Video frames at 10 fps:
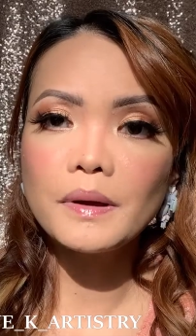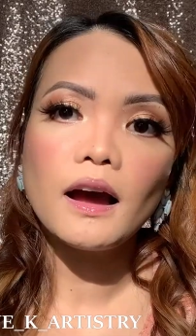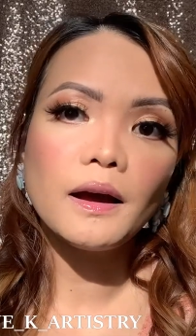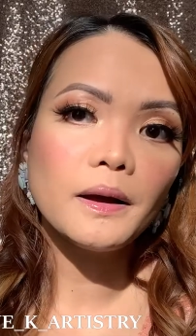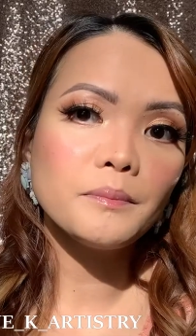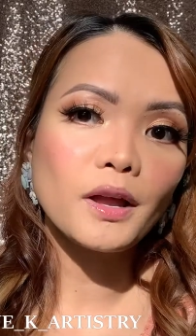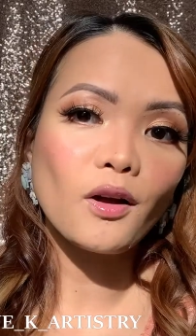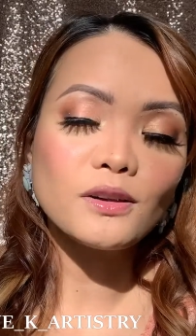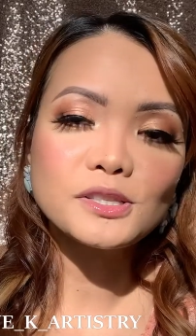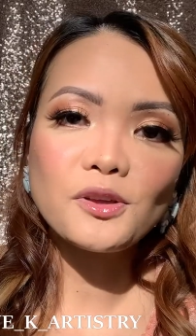I
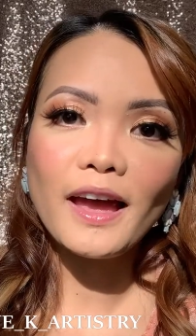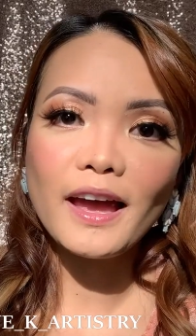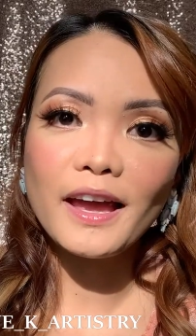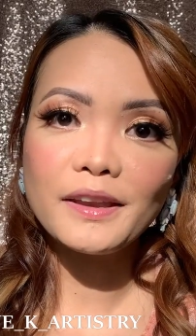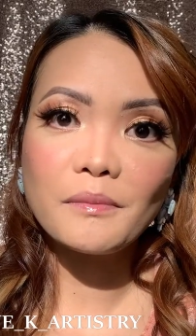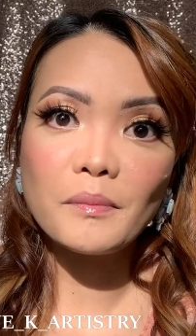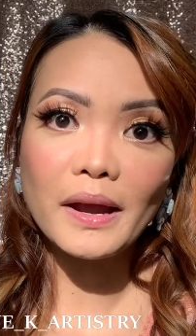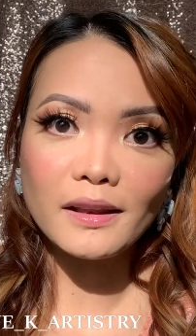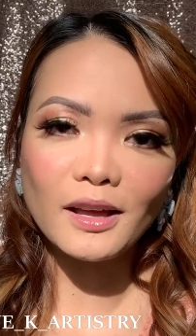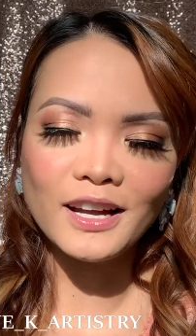also had my
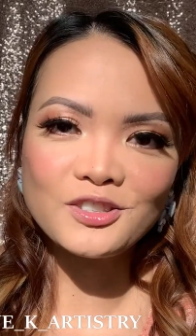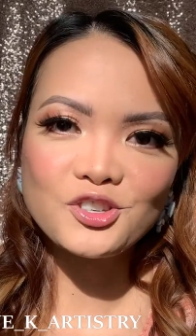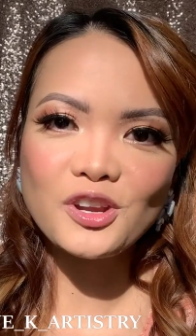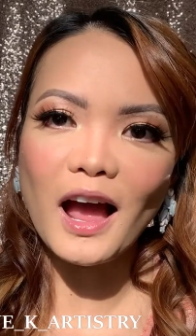lunch.